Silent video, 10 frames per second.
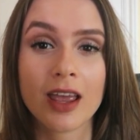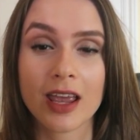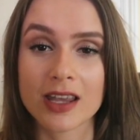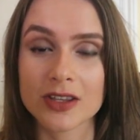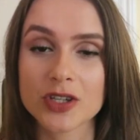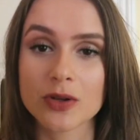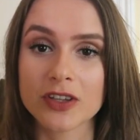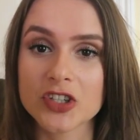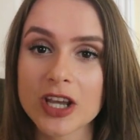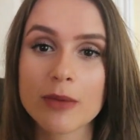into the
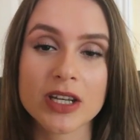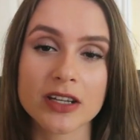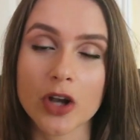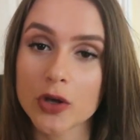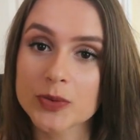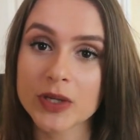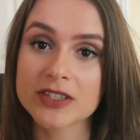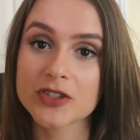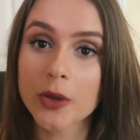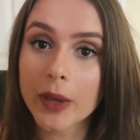gym and knows what
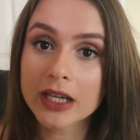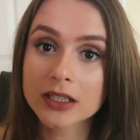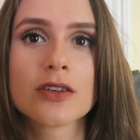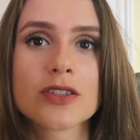he's doing.